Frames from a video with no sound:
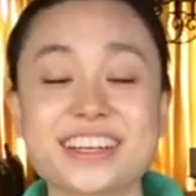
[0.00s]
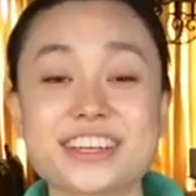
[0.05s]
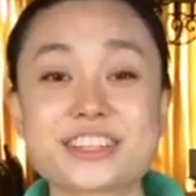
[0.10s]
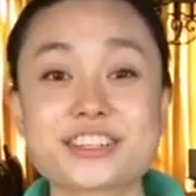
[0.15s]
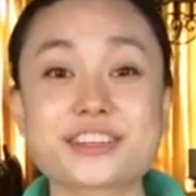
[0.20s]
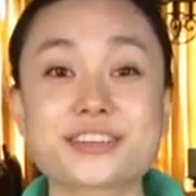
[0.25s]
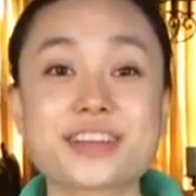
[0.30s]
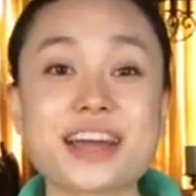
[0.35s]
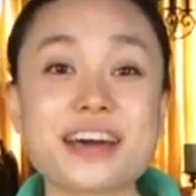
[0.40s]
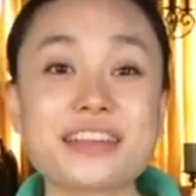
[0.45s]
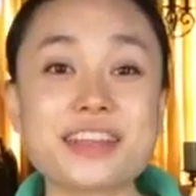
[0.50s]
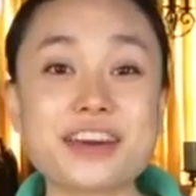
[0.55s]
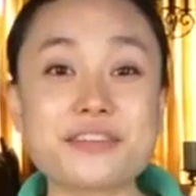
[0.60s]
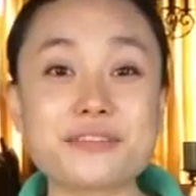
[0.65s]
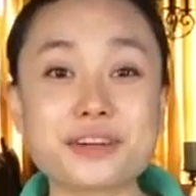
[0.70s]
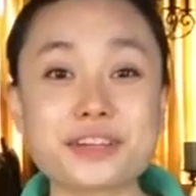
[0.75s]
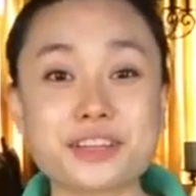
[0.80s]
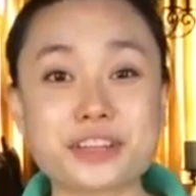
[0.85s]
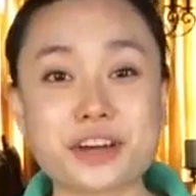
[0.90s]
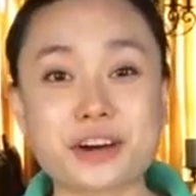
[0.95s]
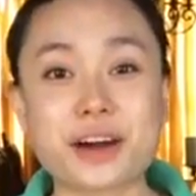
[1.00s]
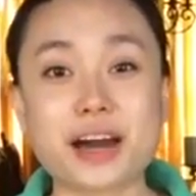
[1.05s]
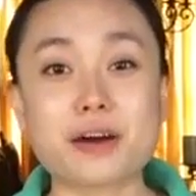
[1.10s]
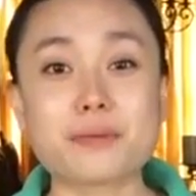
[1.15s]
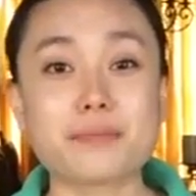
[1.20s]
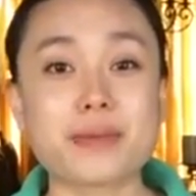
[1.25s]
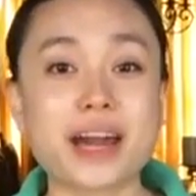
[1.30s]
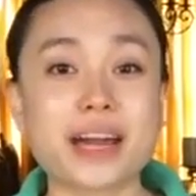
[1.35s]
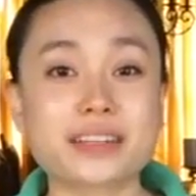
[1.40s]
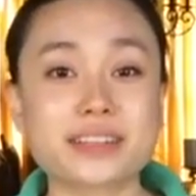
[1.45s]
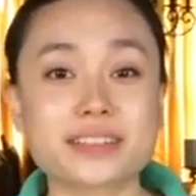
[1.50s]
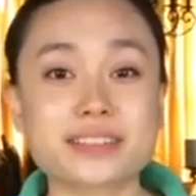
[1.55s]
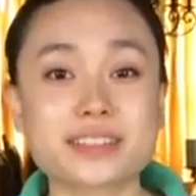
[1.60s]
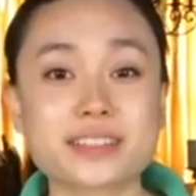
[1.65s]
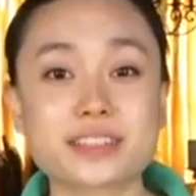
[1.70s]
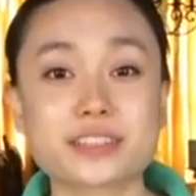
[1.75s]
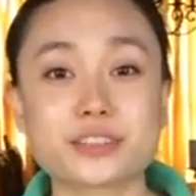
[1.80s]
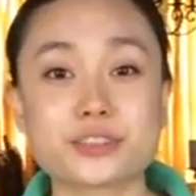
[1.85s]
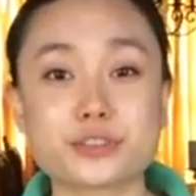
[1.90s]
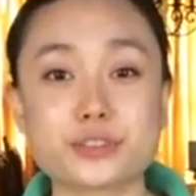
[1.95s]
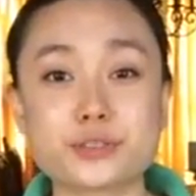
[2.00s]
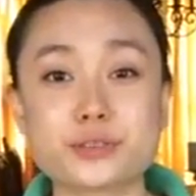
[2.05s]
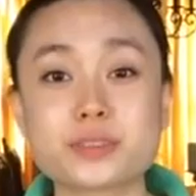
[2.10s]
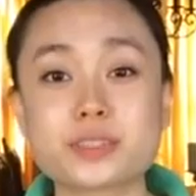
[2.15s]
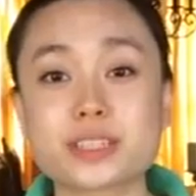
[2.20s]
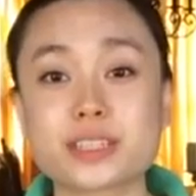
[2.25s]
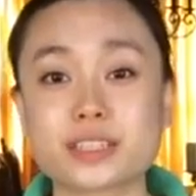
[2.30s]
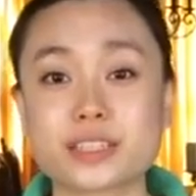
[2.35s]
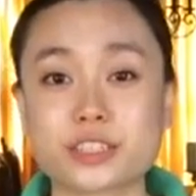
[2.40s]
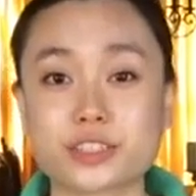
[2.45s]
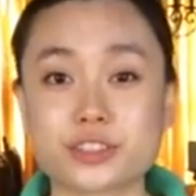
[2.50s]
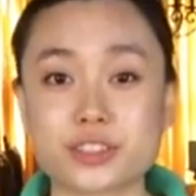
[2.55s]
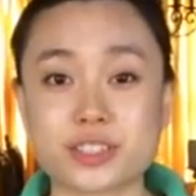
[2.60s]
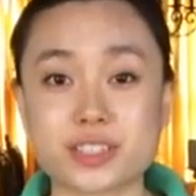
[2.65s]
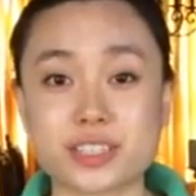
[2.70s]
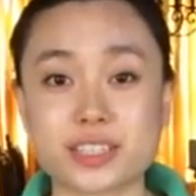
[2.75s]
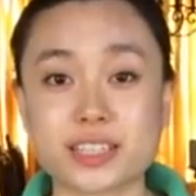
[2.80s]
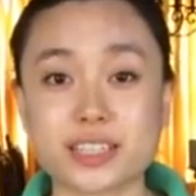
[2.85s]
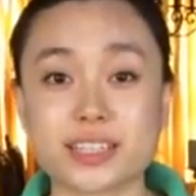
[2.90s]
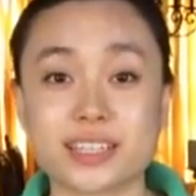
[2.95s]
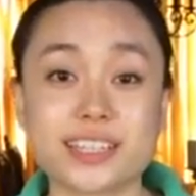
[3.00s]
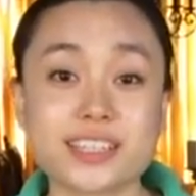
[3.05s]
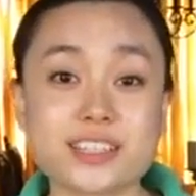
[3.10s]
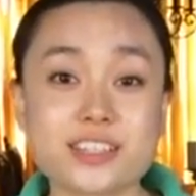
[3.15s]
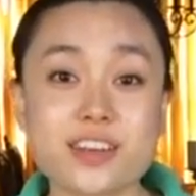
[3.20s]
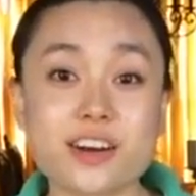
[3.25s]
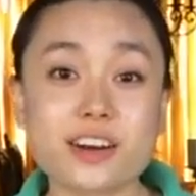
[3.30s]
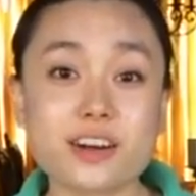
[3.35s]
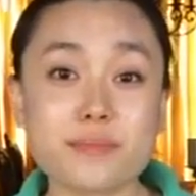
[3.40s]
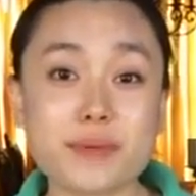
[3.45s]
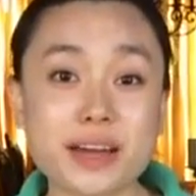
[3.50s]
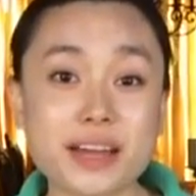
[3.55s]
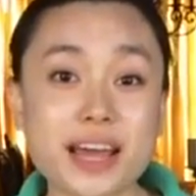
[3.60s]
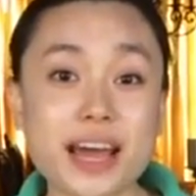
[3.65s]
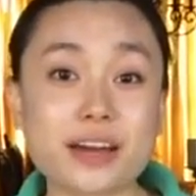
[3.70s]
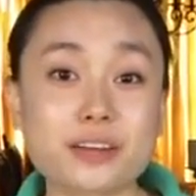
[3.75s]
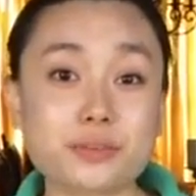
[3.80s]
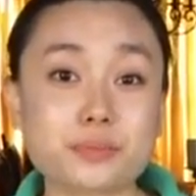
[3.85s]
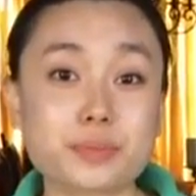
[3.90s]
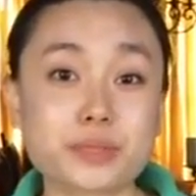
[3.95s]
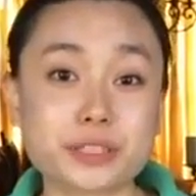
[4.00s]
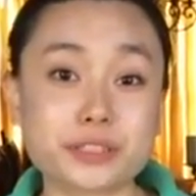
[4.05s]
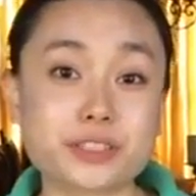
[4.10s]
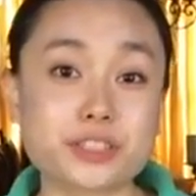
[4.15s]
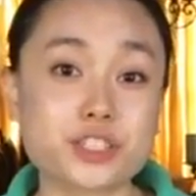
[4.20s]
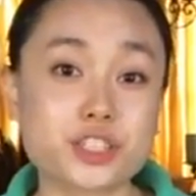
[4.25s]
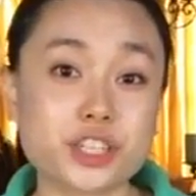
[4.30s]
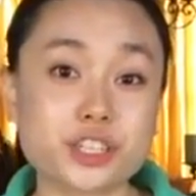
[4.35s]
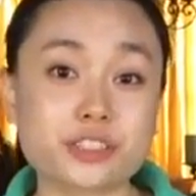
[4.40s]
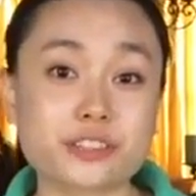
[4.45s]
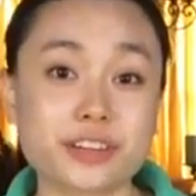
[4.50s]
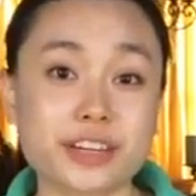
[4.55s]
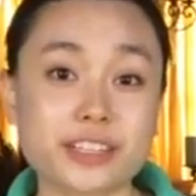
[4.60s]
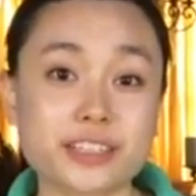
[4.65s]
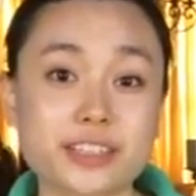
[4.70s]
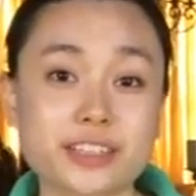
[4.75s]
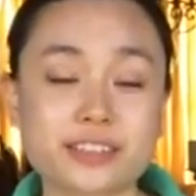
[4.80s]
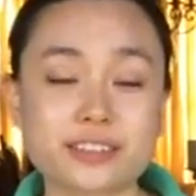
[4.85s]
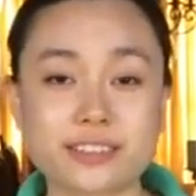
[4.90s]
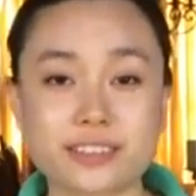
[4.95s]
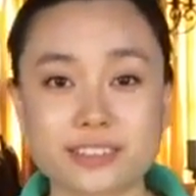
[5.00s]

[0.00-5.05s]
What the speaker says: So now that we know how magnets can induce electricity, let's talk about how to build a generator.